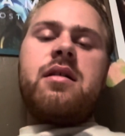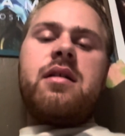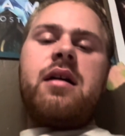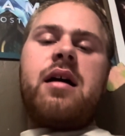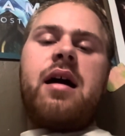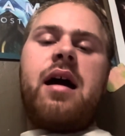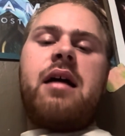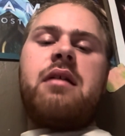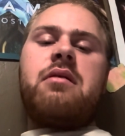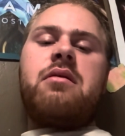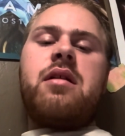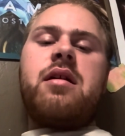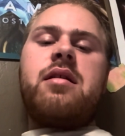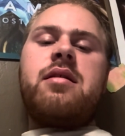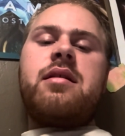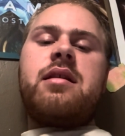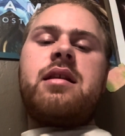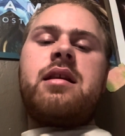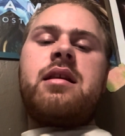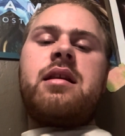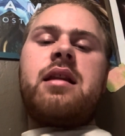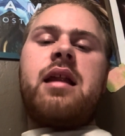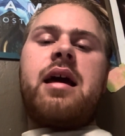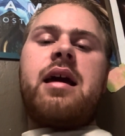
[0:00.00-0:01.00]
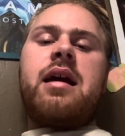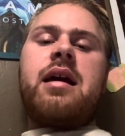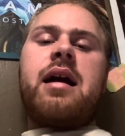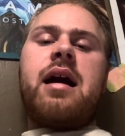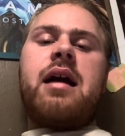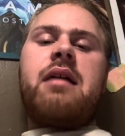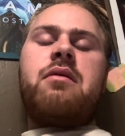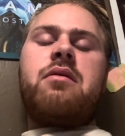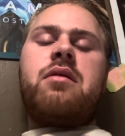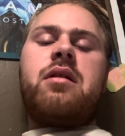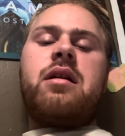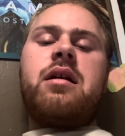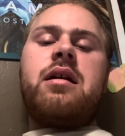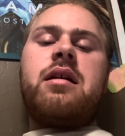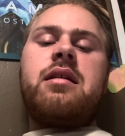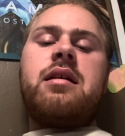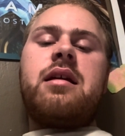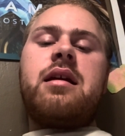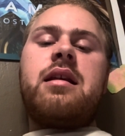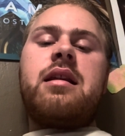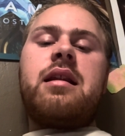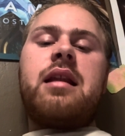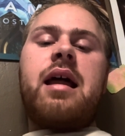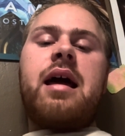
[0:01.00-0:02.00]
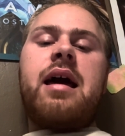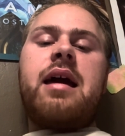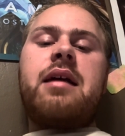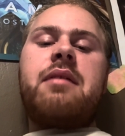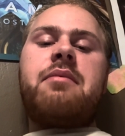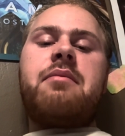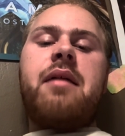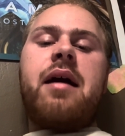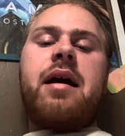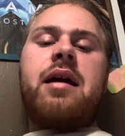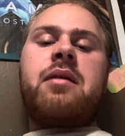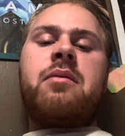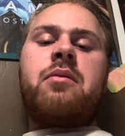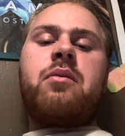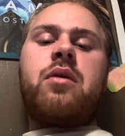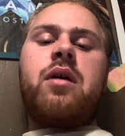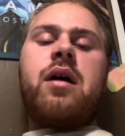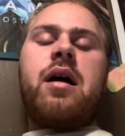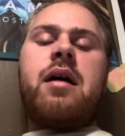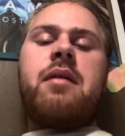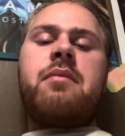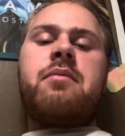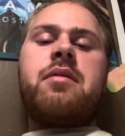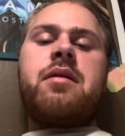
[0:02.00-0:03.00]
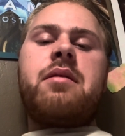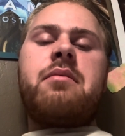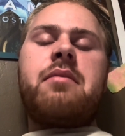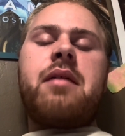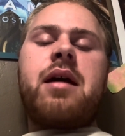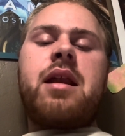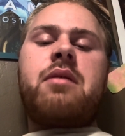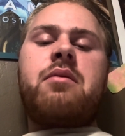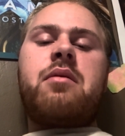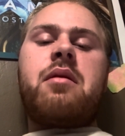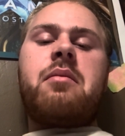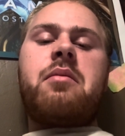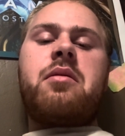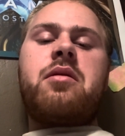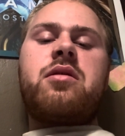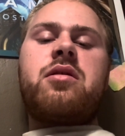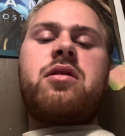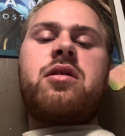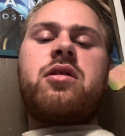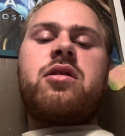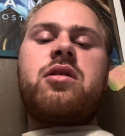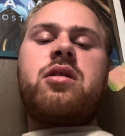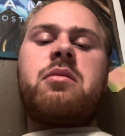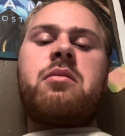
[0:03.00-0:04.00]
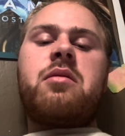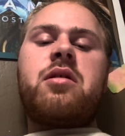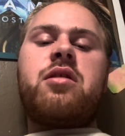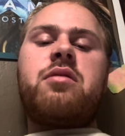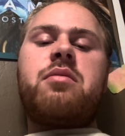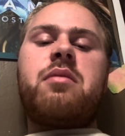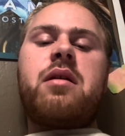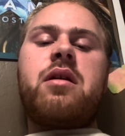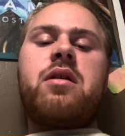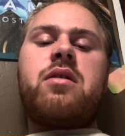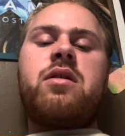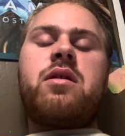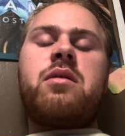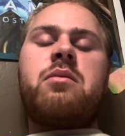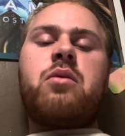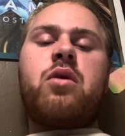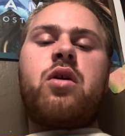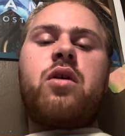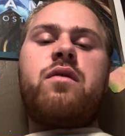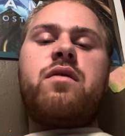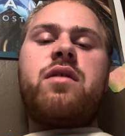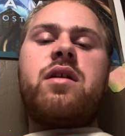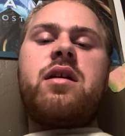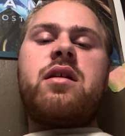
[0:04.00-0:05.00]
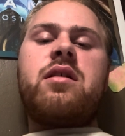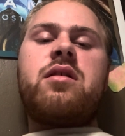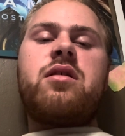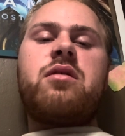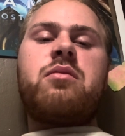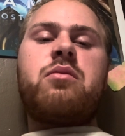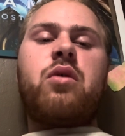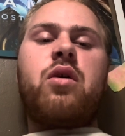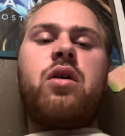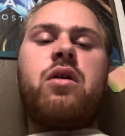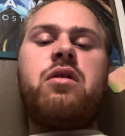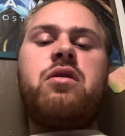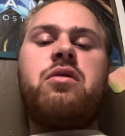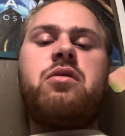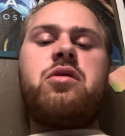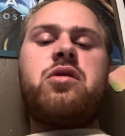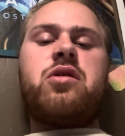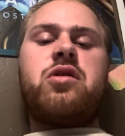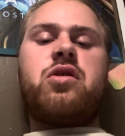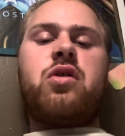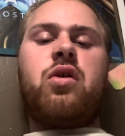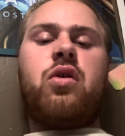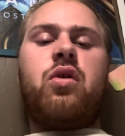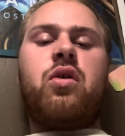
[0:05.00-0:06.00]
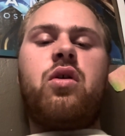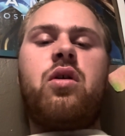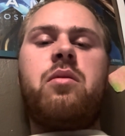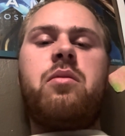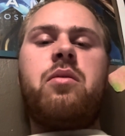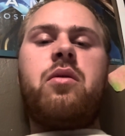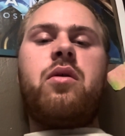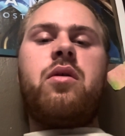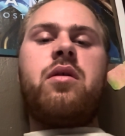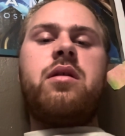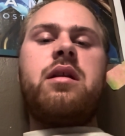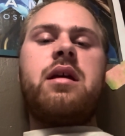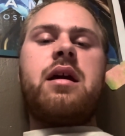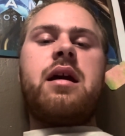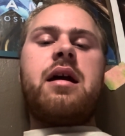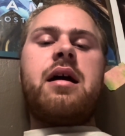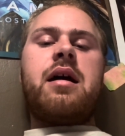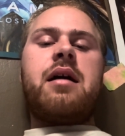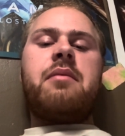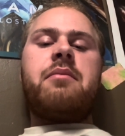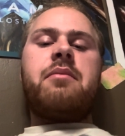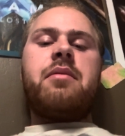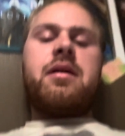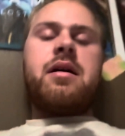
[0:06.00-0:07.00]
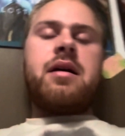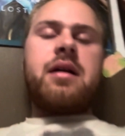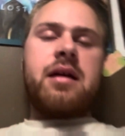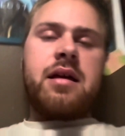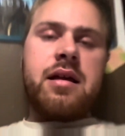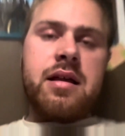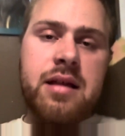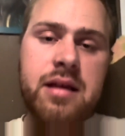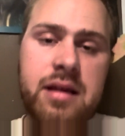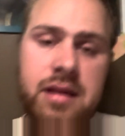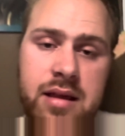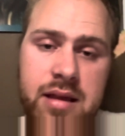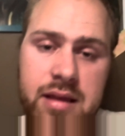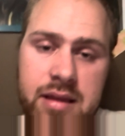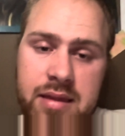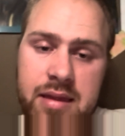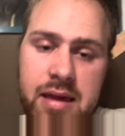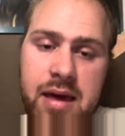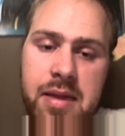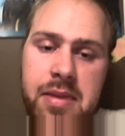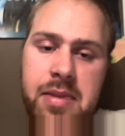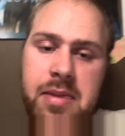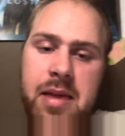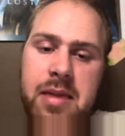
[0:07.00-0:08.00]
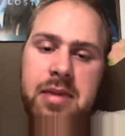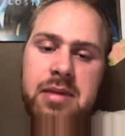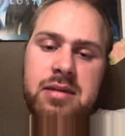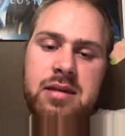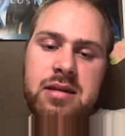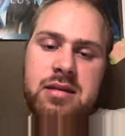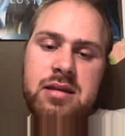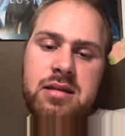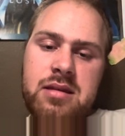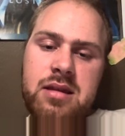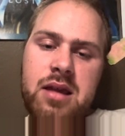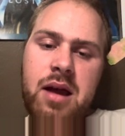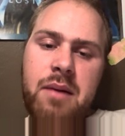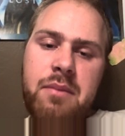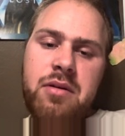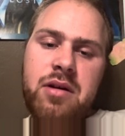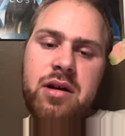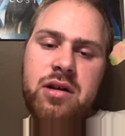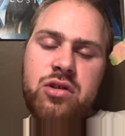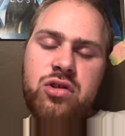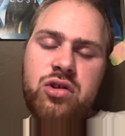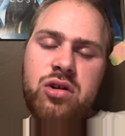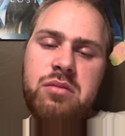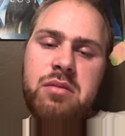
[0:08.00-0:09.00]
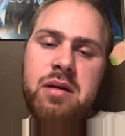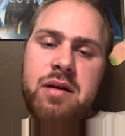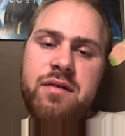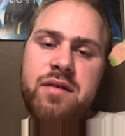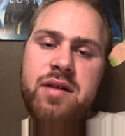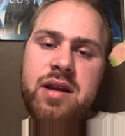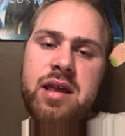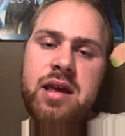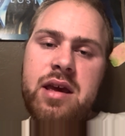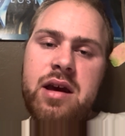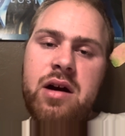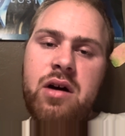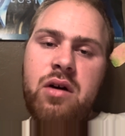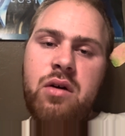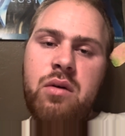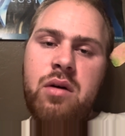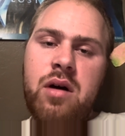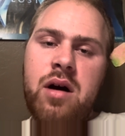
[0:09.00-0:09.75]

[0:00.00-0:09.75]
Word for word: I really didn't like. I really did like Madame Web. Madame Web was just so much better than Morbius. Morbius was just horrible, and yeah, but yeah. This, hope you guys enjoyed my video.